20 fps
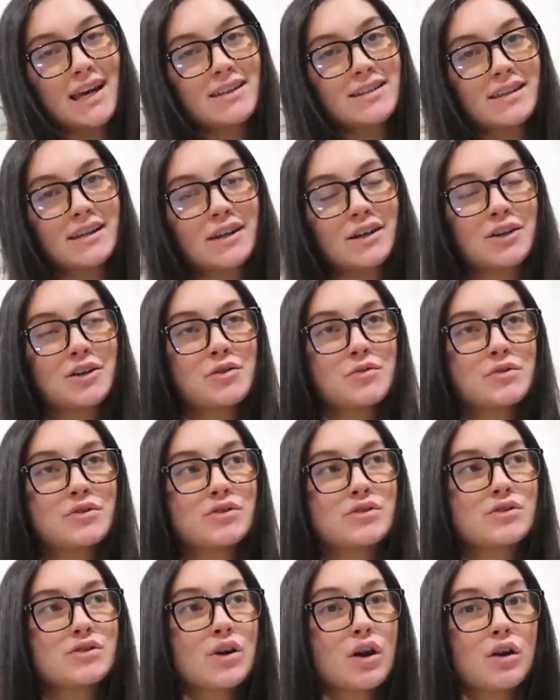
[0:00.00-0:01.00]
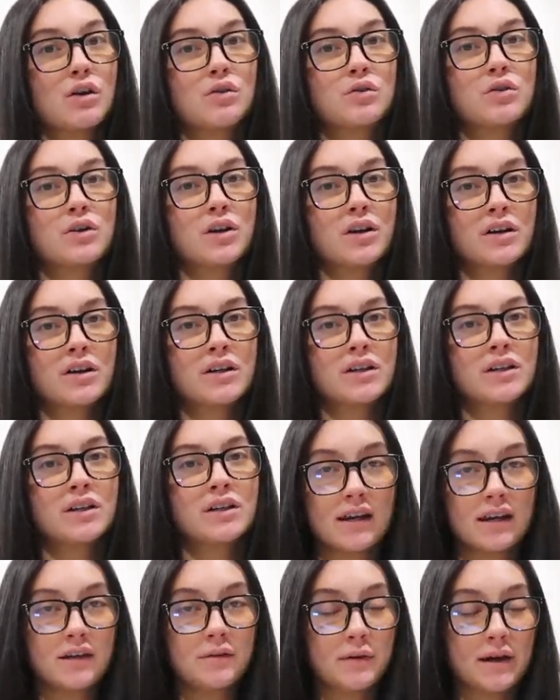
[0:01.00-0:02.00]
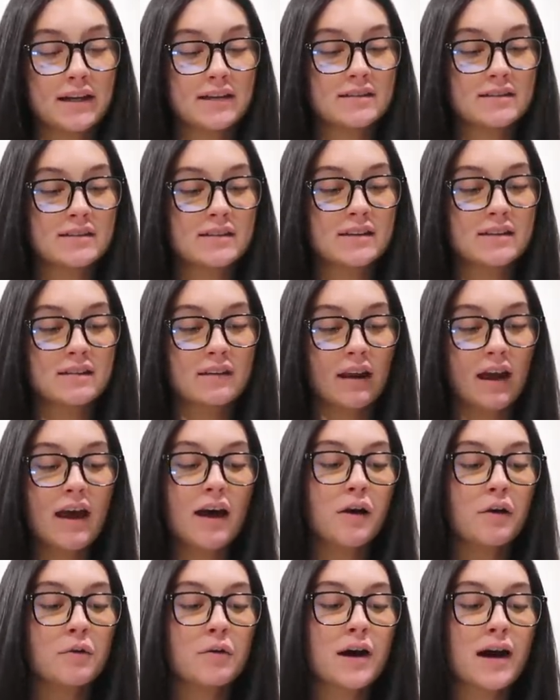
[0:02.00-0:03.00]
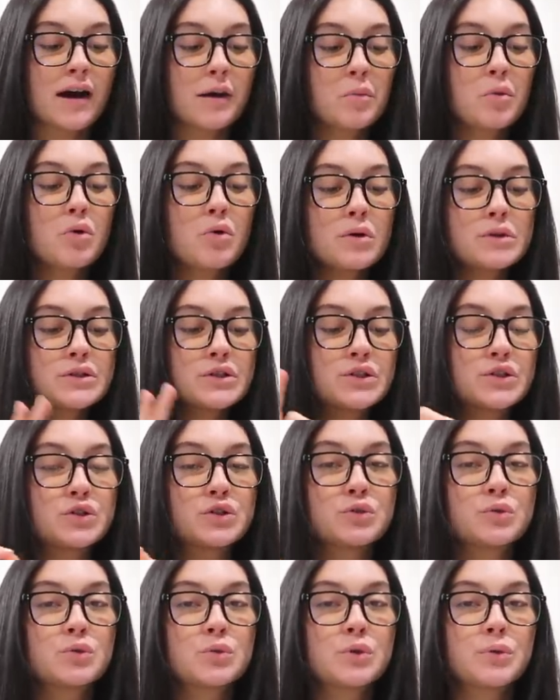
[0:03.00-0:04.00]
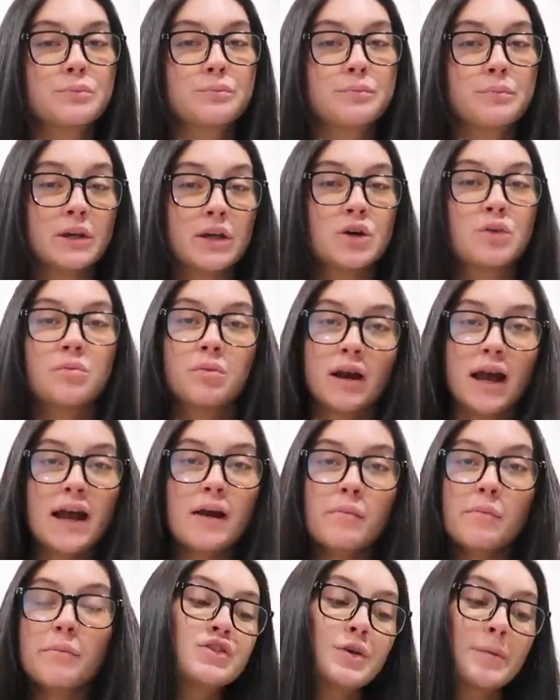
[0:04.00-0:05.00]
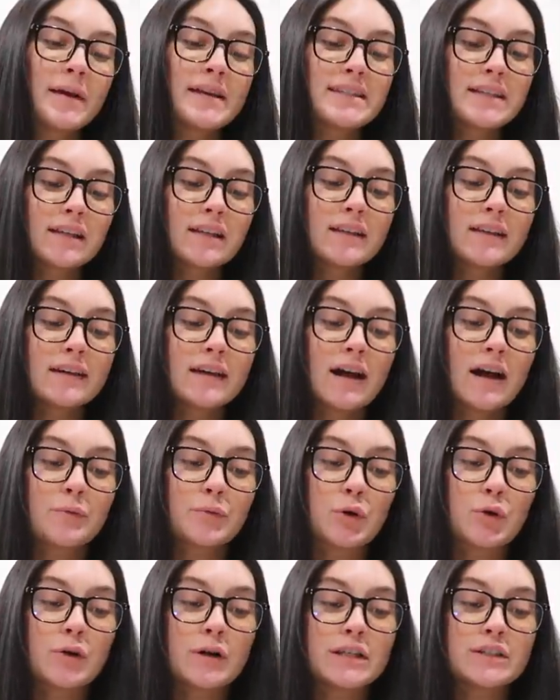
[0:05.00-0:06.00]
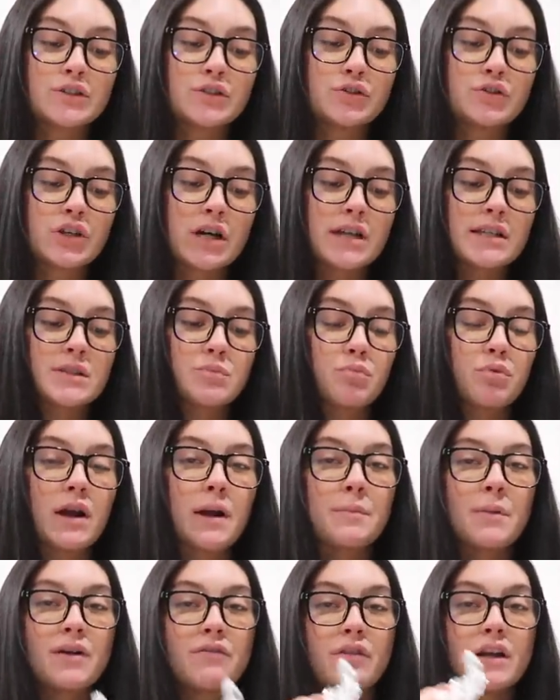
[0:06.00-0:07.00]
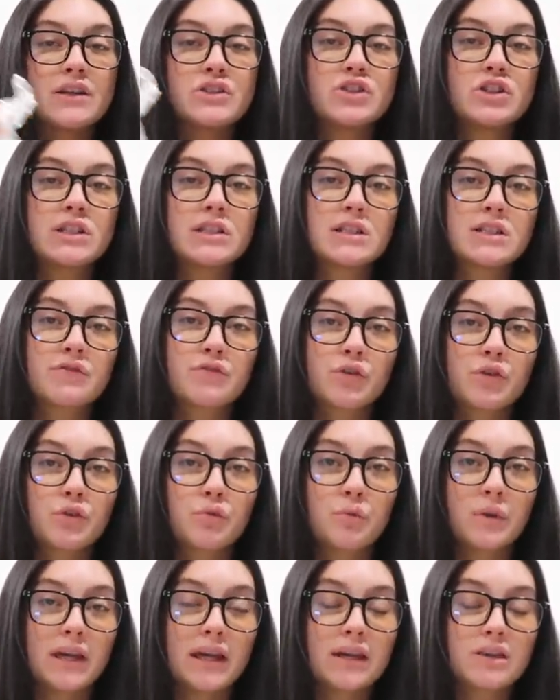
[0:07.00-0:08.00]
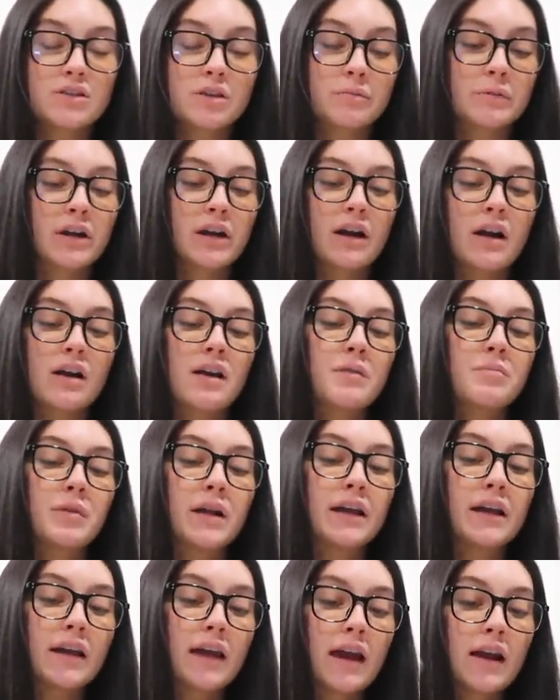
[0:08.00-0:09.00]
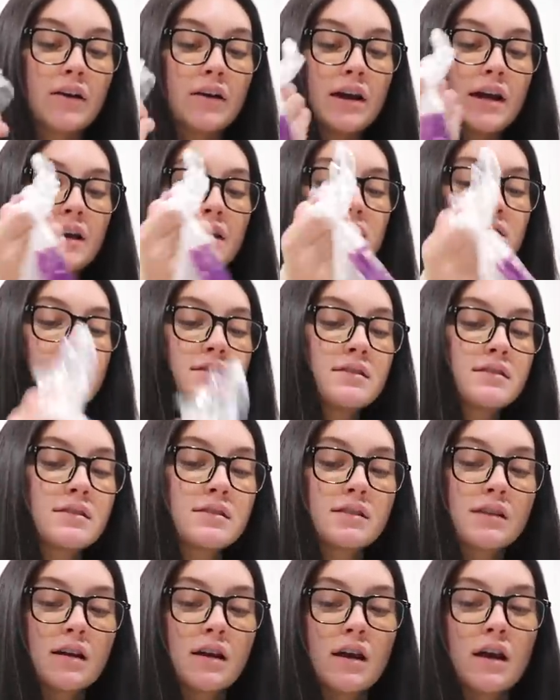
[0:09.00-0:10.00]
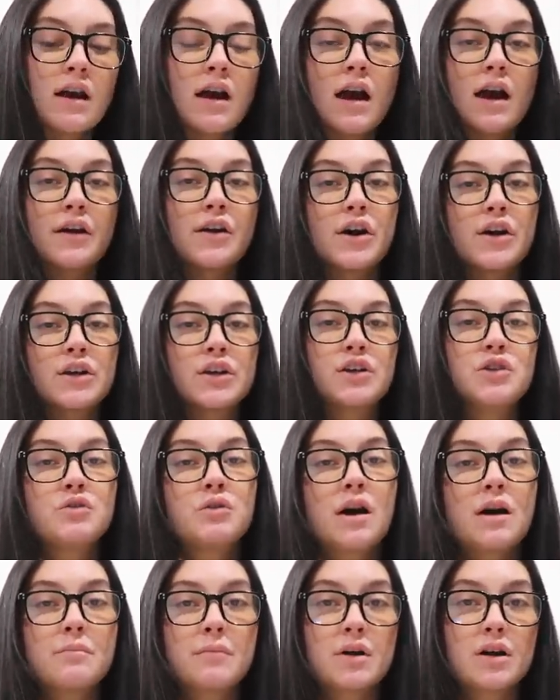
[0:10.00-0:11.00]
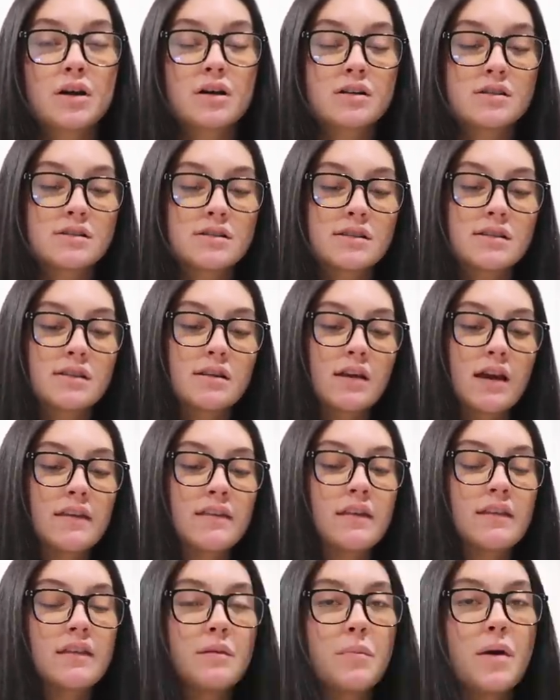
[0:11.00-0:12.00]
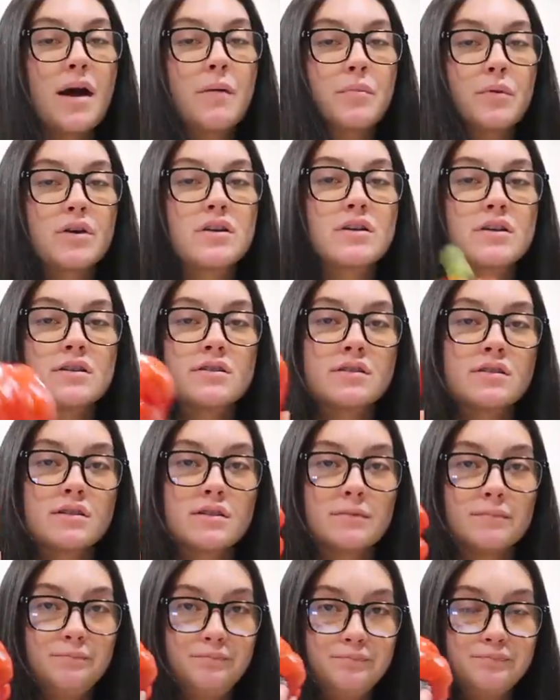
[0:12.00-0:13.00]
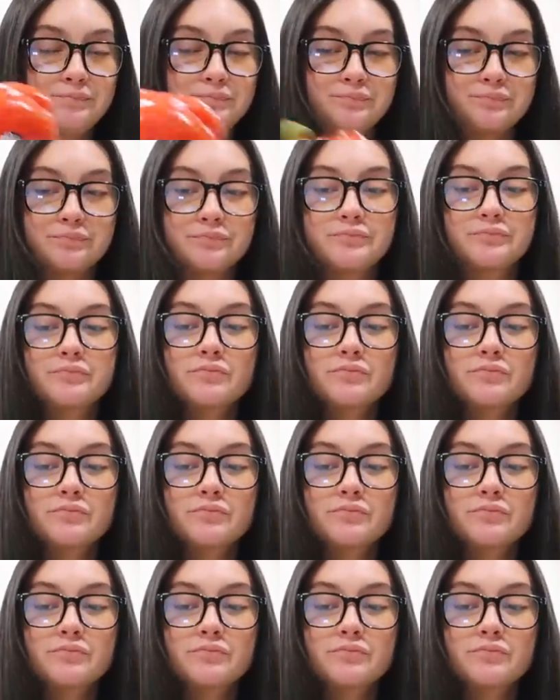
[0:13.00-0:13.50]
dinner, it was so good. Anyways, now I'm going to meal prep. So basically I'm going to just prep my veggies for the week. So I'm going to cut up like carrots, I got cucumbers and then peppers and